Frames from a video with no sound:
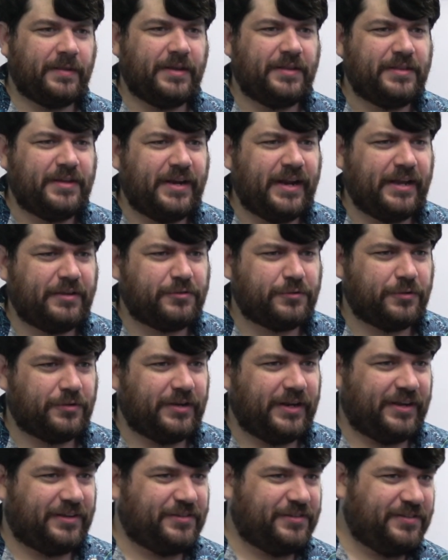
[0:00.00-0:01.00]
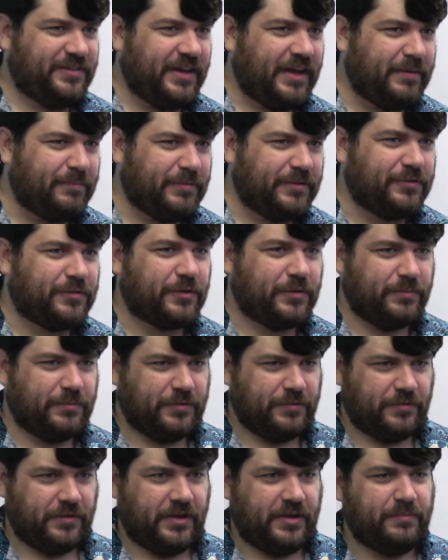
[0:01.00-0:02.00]
And the natural next step in
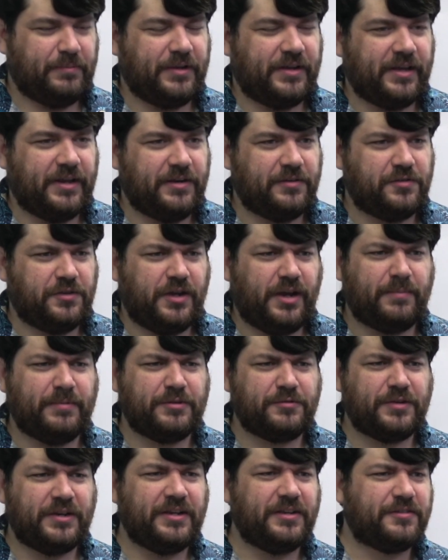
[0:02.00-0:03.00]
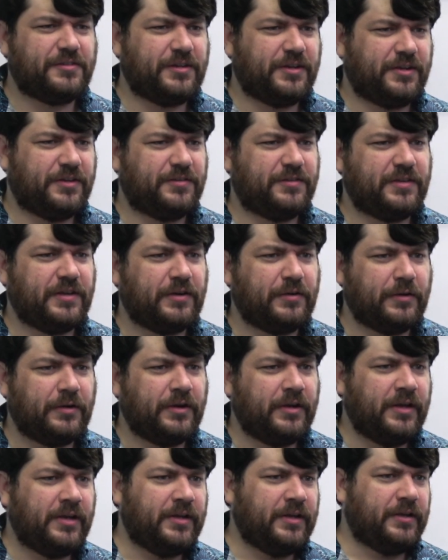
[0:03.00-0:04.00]
terms of complicated geometry is to
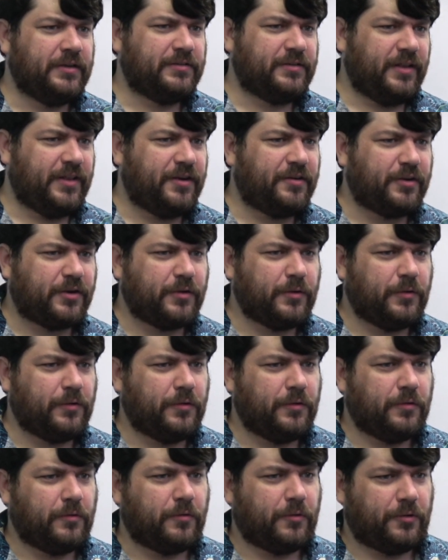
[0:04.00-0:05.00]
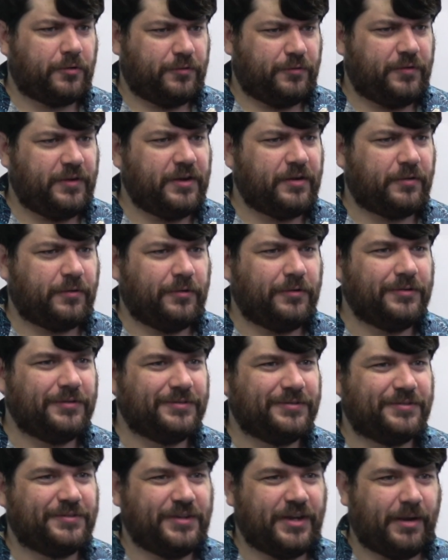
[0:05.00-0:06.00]
consider cylindrical or spherical
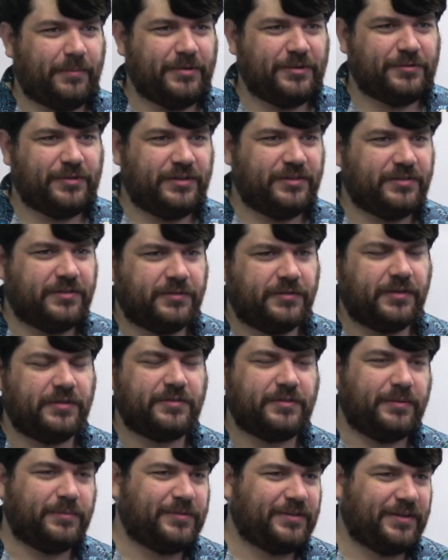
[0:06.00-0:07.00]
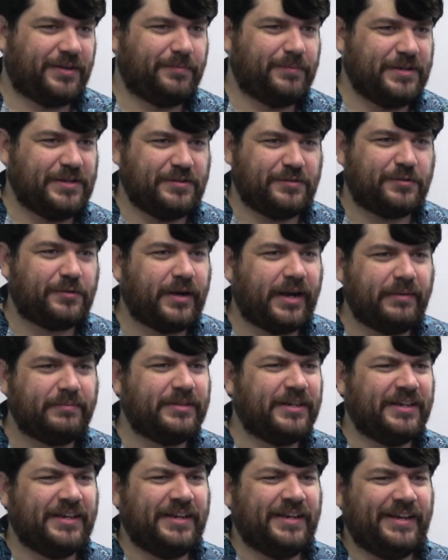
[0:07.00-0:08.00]
geometries, systems that can be
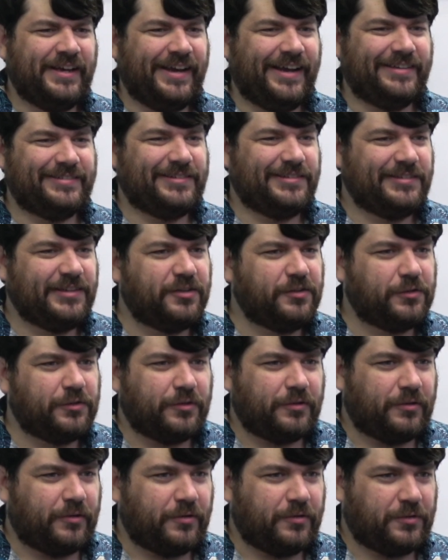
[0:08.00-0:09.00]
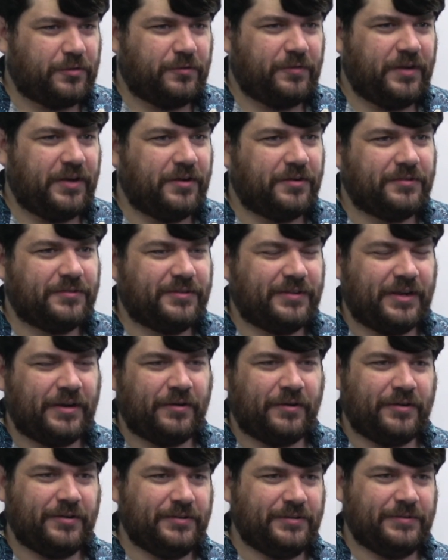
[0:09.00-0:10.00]
described as a cylinder or a sphere that
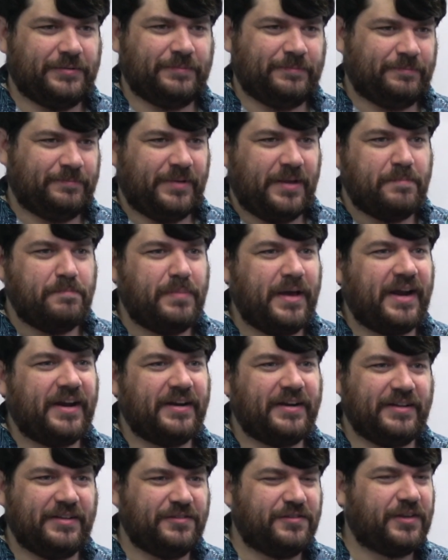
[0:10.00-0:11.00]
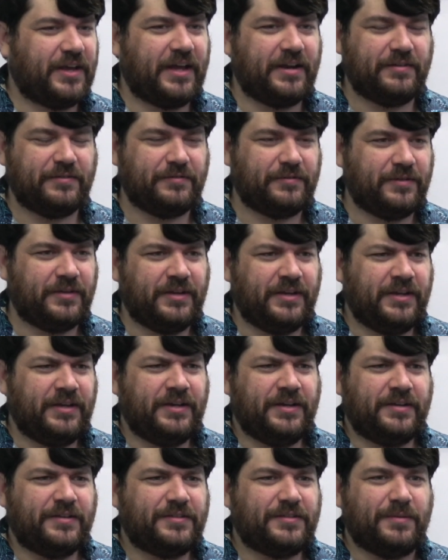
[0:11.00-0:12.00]
are embedded inside of
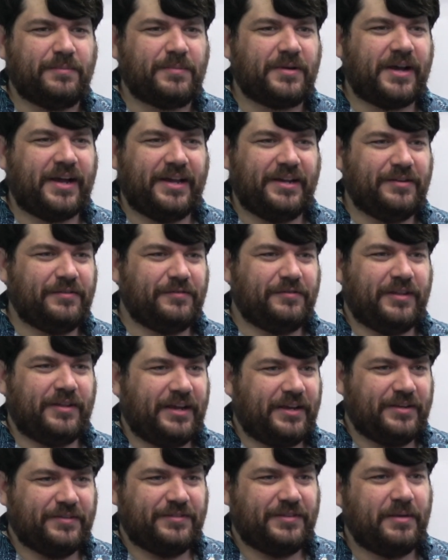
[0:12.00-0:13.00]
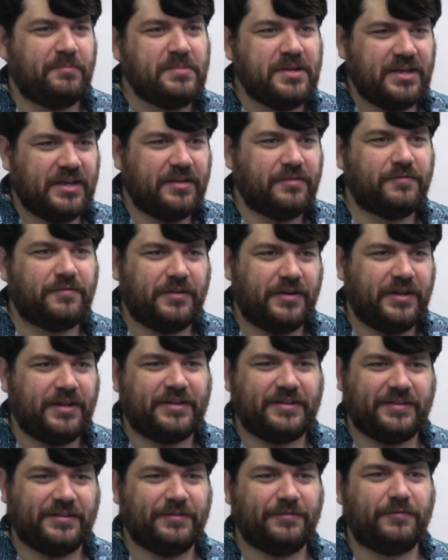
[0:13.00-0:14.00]
some kind of like
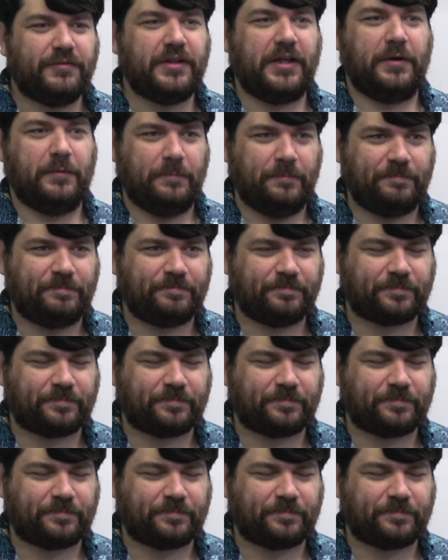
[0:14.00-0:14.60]
semi-infinite flow,